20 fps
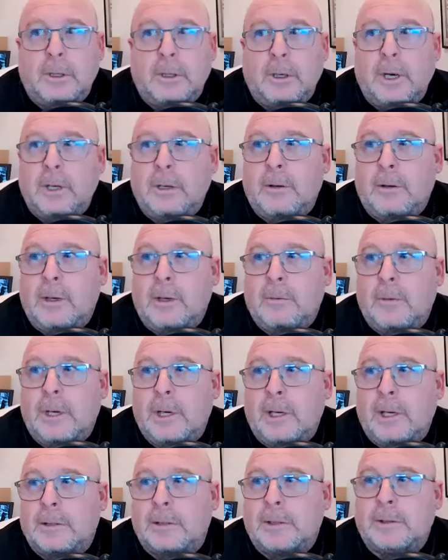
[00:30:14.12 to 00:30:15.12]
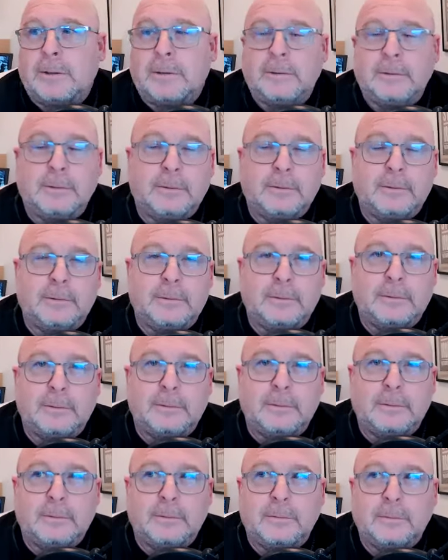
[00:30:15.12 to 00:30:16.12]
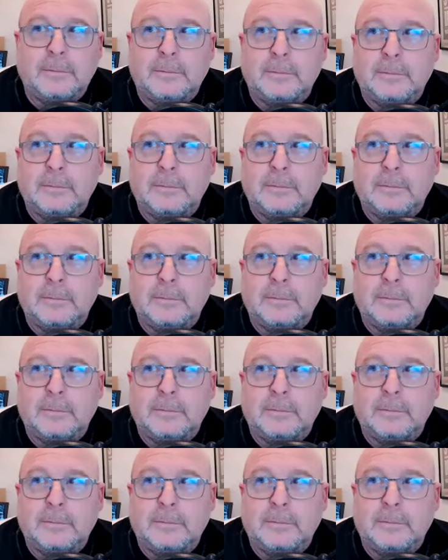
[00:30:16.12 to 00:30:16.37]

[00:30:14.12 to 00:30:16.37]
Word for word: all right lori what else we got